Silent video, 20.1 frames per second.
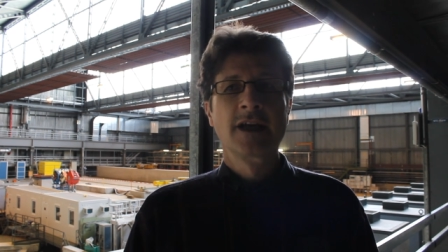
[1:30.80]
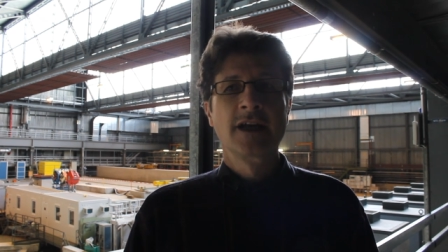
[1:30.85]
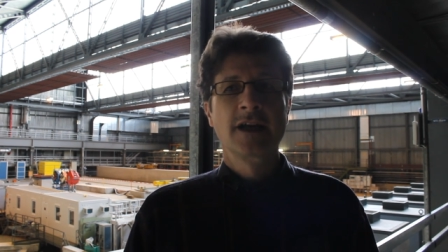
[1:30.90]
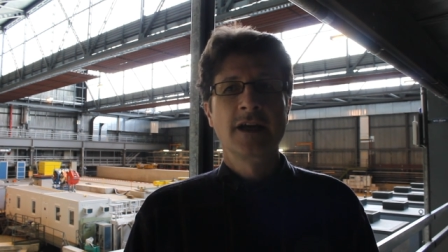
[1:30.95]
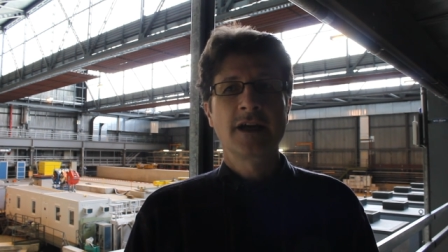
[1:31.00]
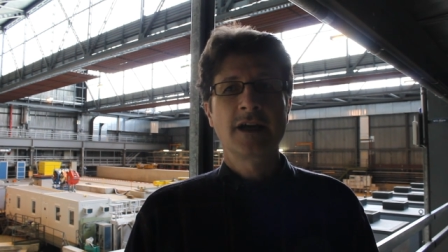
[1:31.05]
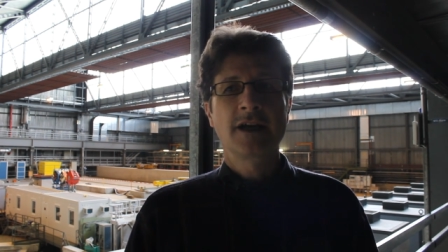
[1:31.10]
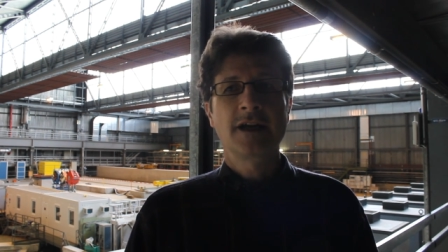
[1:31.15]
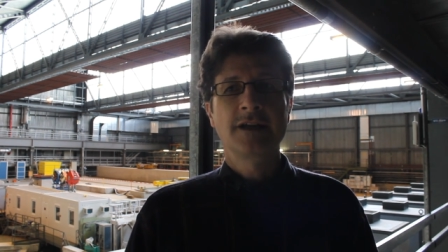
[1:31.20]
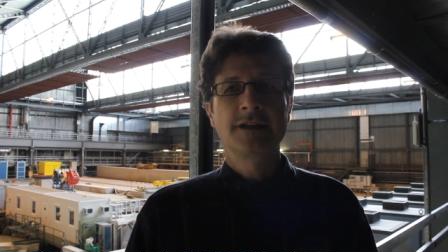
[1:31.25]

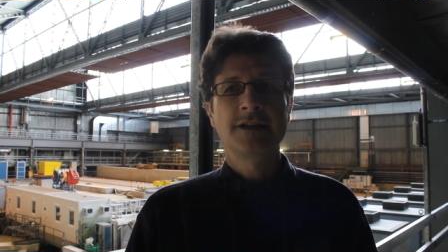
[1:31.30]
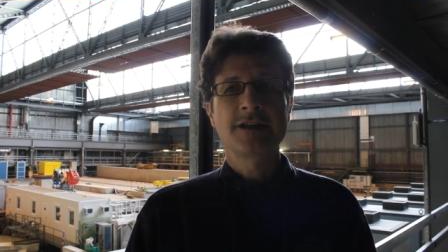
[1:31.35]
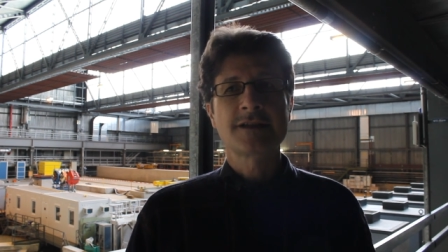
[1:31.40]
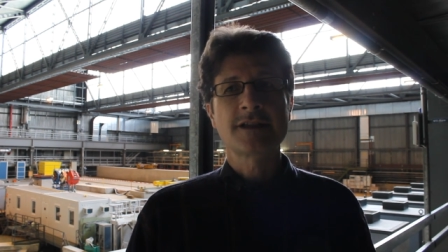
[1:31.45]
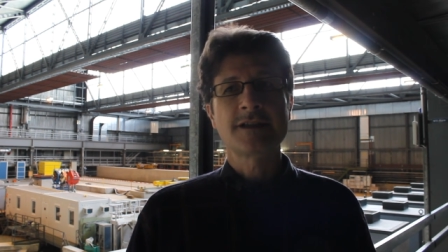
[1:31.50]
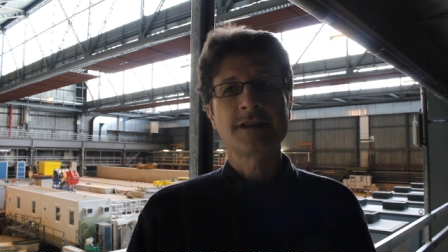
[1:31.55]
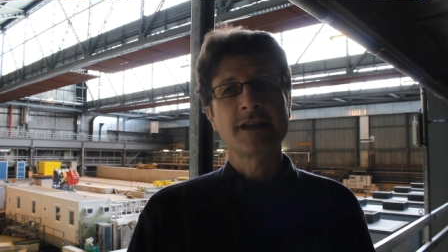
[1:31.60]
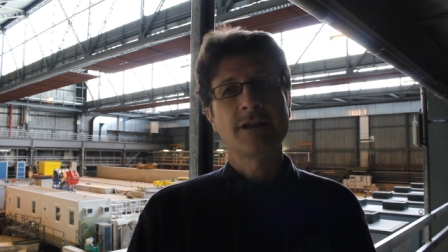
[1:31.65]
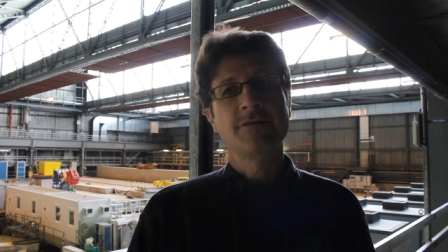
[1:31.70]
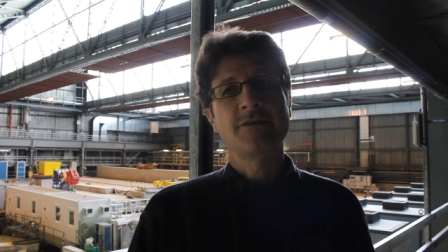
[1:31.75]
Uh, this
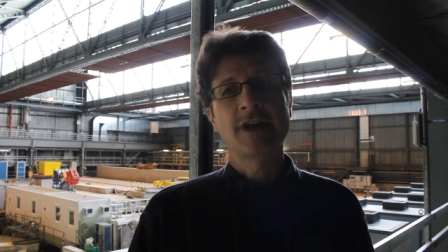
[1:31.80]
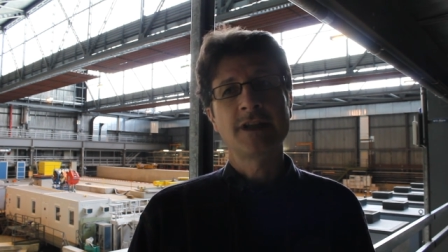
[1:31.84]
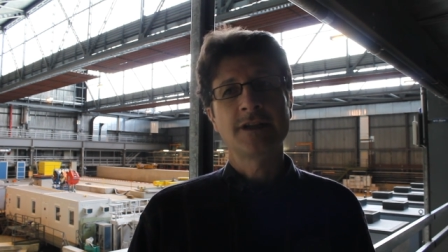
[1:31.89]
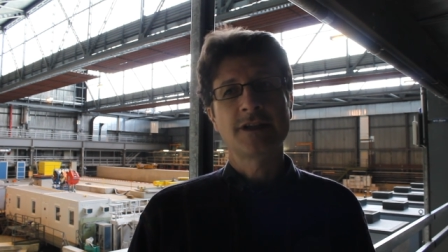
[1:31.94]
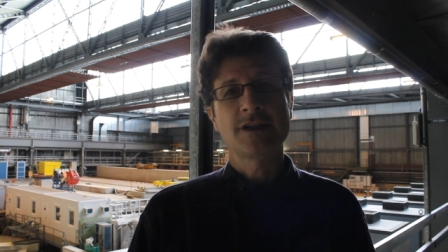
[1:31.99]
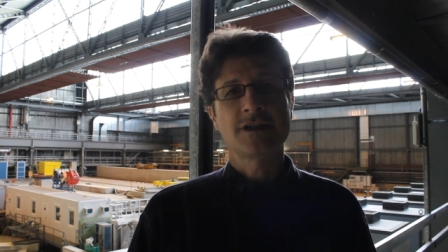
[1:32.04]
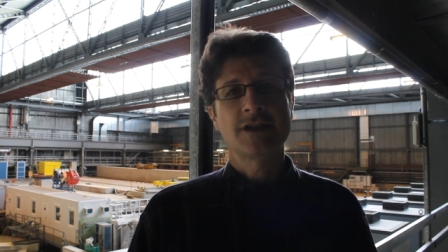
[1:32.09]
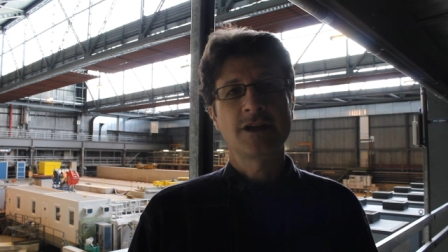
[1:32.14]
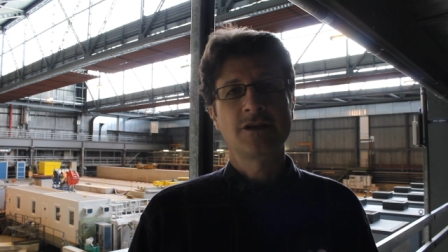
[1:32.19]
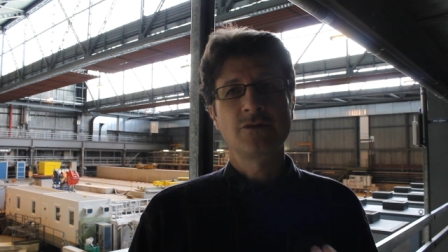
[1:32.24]
is the
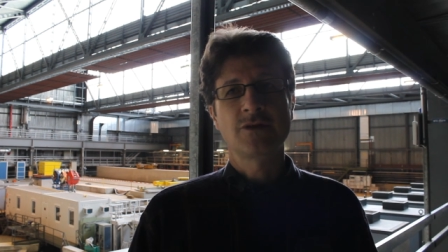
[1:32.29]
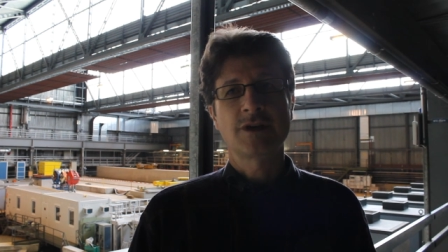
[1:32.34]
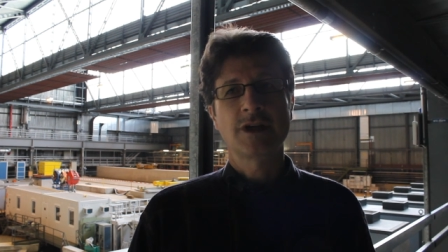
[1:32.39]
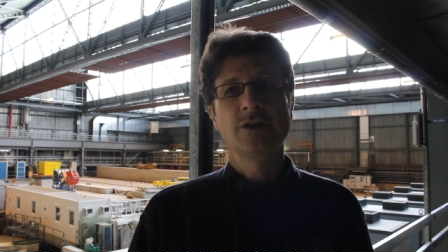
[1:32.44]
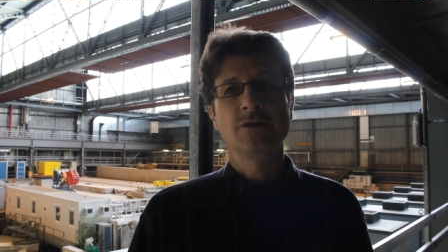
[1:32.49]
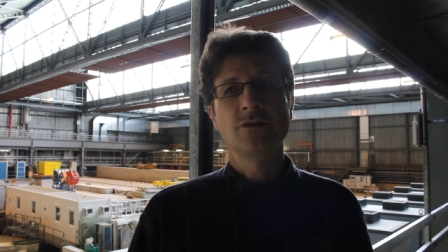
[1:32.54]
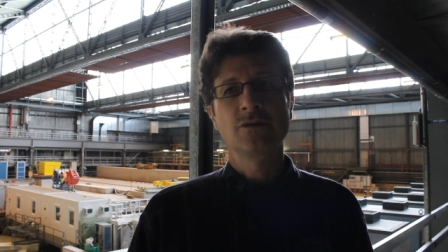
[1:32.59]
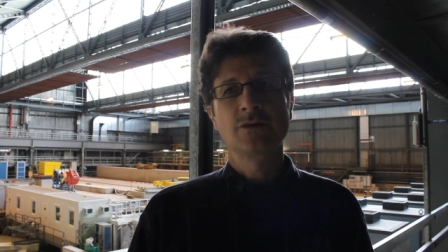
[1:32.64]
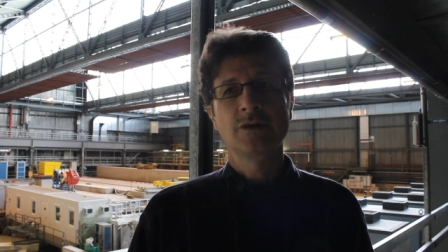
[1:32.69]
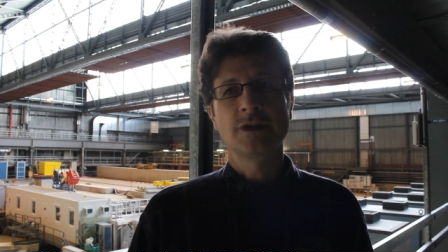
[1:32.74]
advantage that you
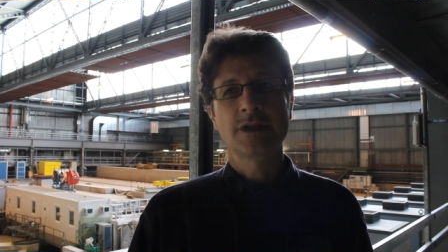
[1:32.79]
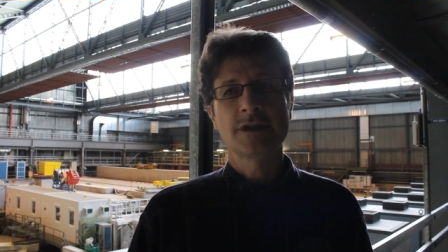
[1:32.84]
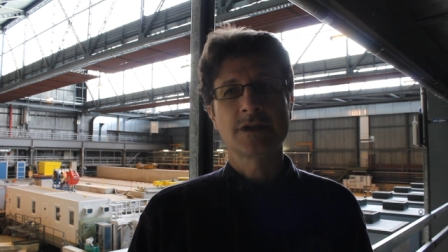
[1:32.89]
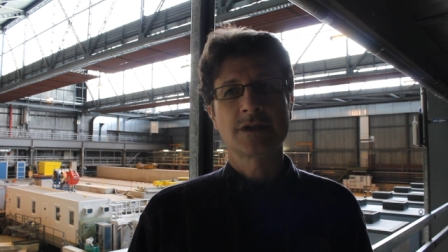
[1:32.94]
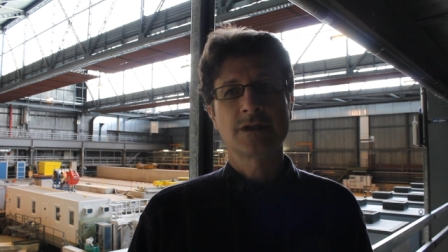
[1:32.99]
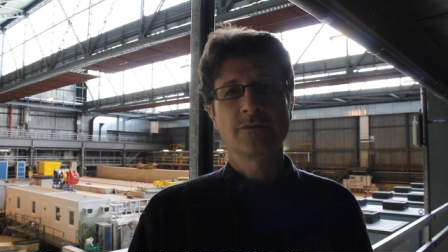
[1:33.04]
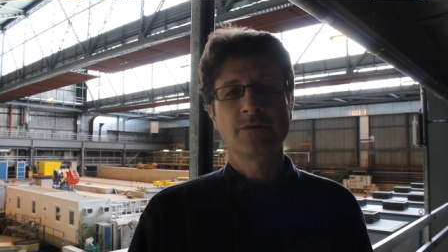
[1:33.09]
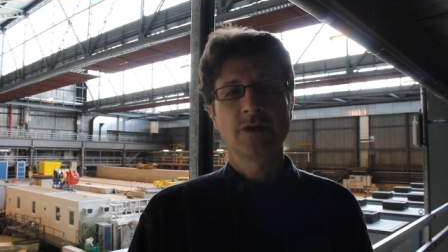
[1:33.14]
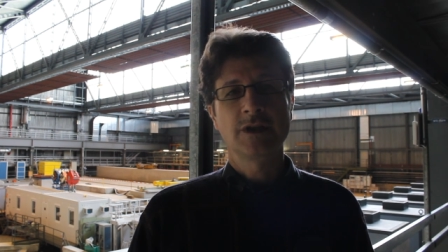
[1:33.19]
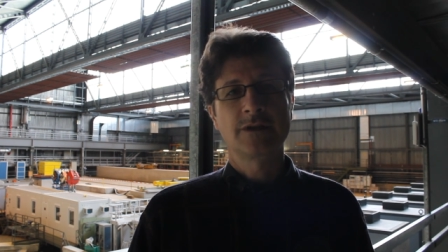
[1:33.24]
can do
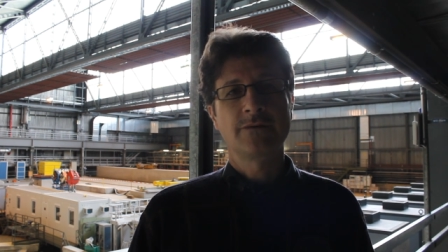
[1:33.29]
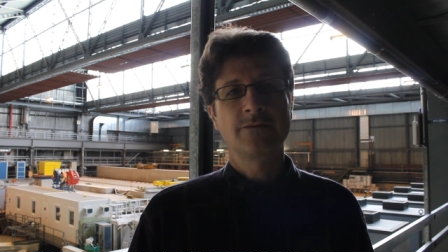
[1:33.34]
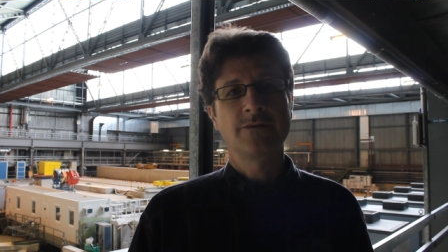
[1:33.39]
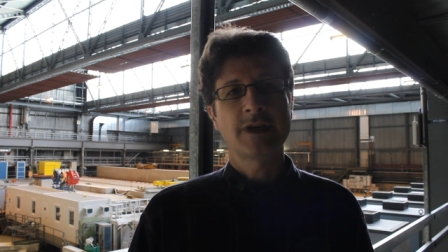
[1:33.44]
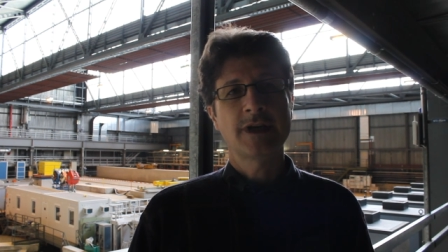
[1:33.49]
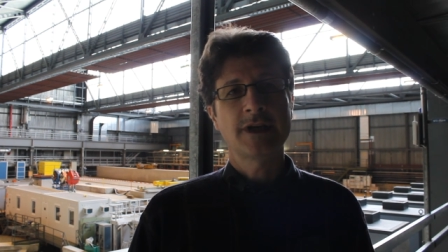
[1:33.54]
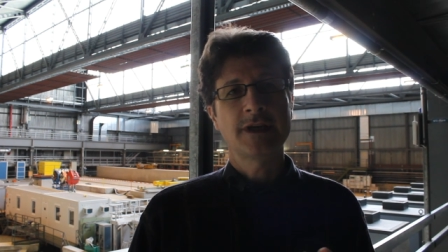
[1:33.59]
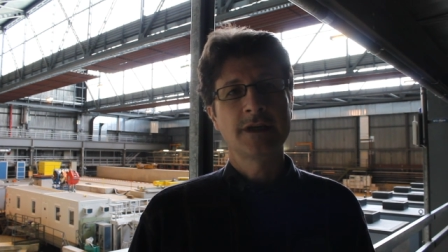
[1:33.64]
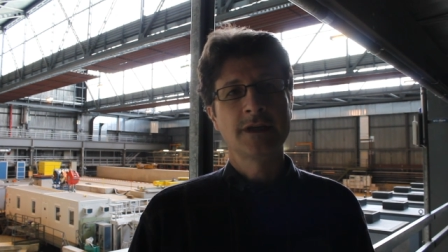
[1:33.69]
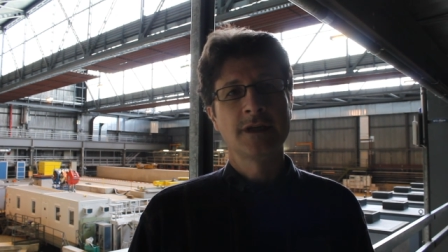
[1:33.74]
this with
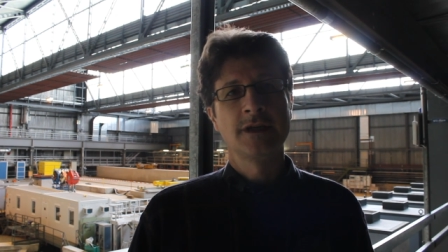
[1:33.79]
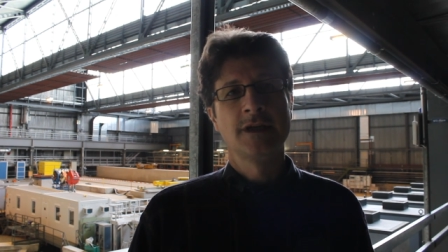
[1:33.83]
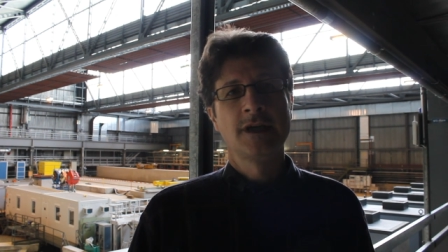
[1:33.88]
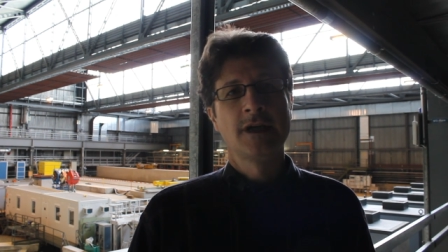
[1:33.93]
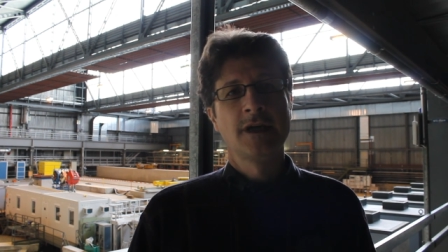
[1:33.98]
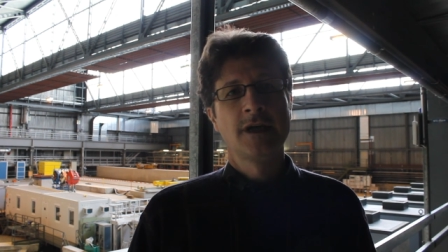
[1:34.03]
very